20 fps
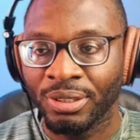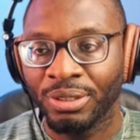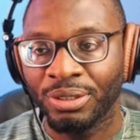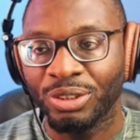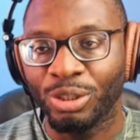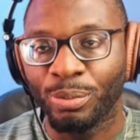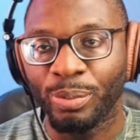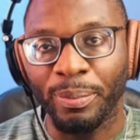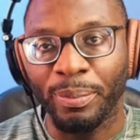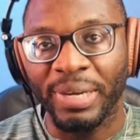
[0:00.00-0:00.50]
To
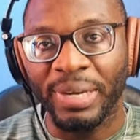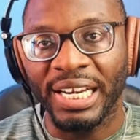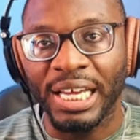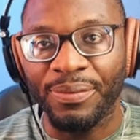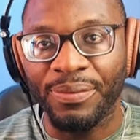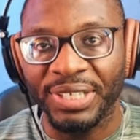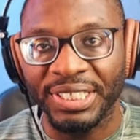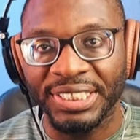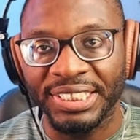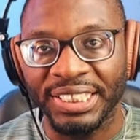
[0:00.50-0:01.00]
make my life
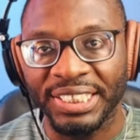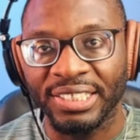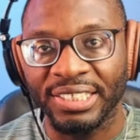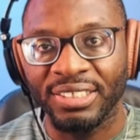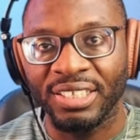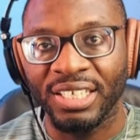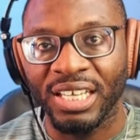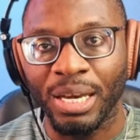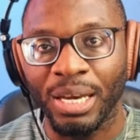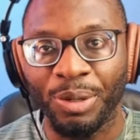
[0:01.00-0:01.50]
easier,
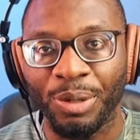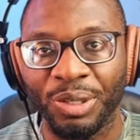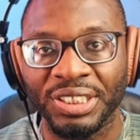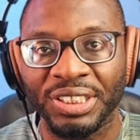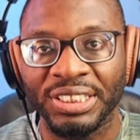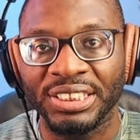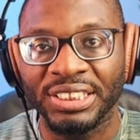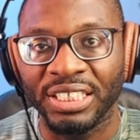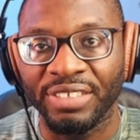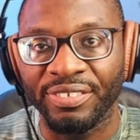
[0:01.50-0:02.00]
I'm
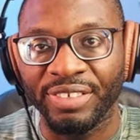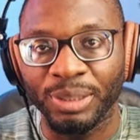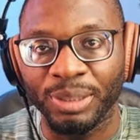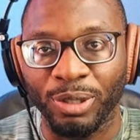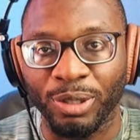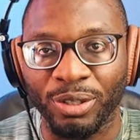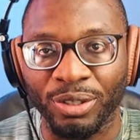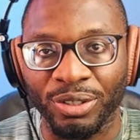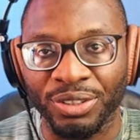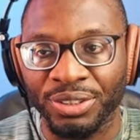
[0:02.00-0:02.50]
using
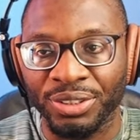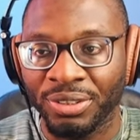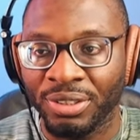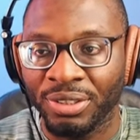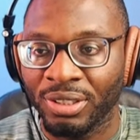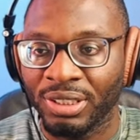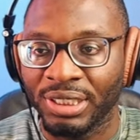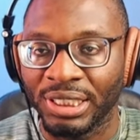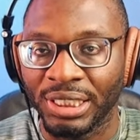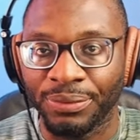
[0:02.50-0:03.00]
GenerateBlocks,
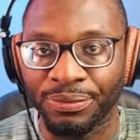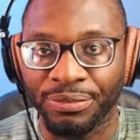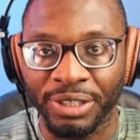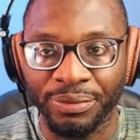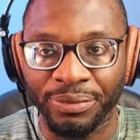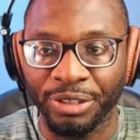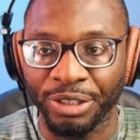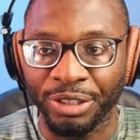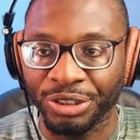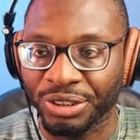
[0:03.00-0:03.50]
the free
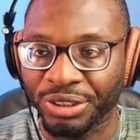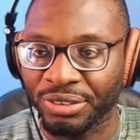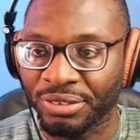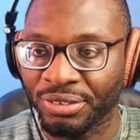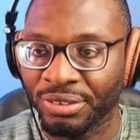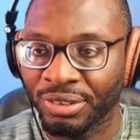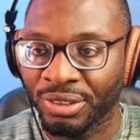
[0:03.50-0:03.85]
version.